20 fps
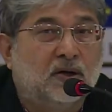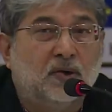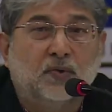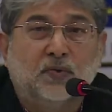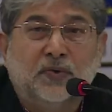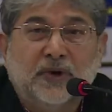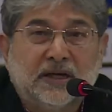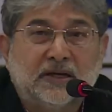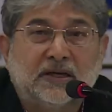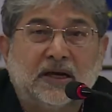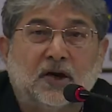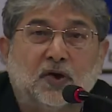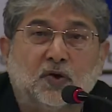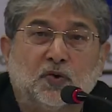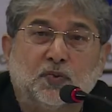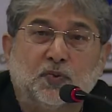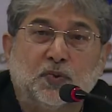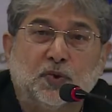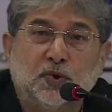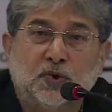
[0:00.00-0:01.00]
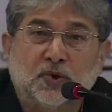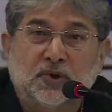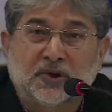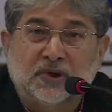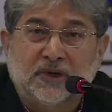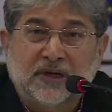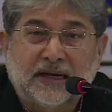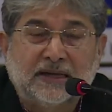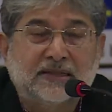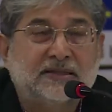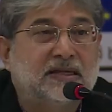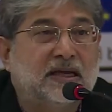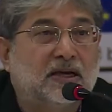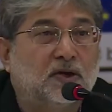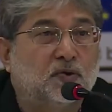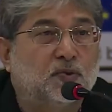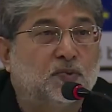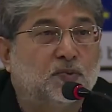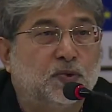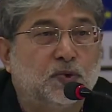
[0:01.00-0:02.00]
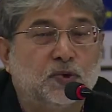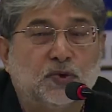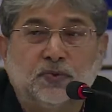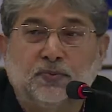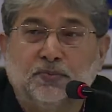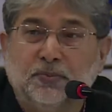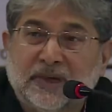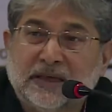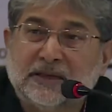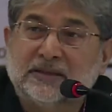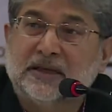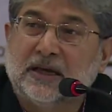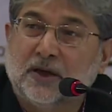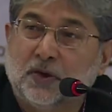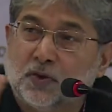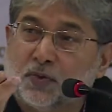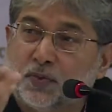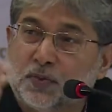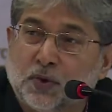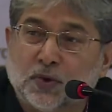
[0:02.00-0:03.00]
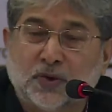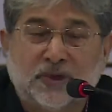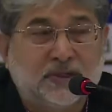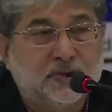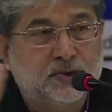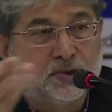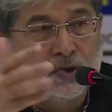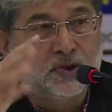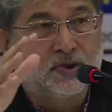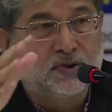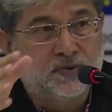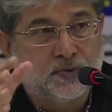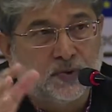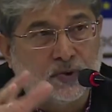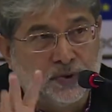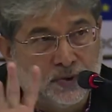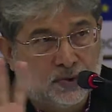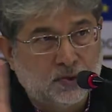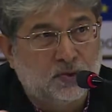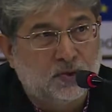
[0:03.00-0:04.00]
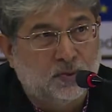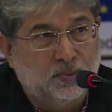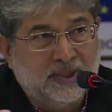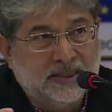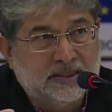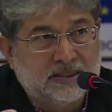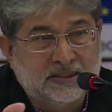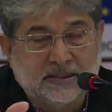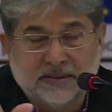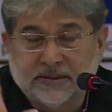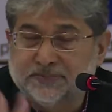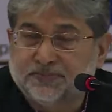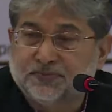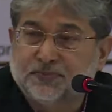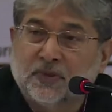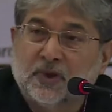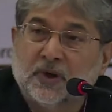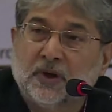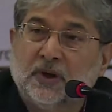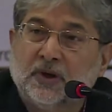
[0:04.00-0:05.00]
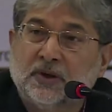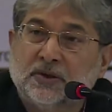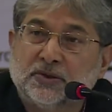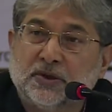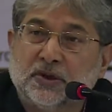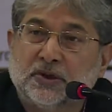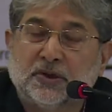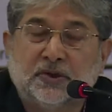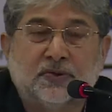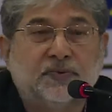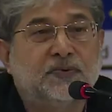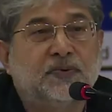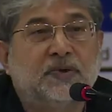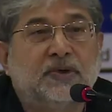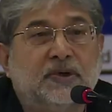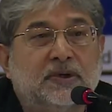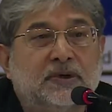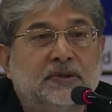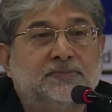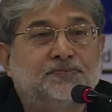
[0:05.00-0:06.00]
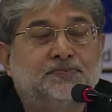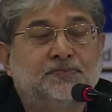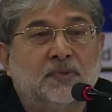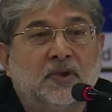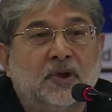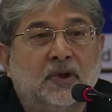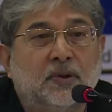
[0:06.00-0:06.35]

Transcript: wheat output, rice output, maize output, and so on and so forth, the major sort of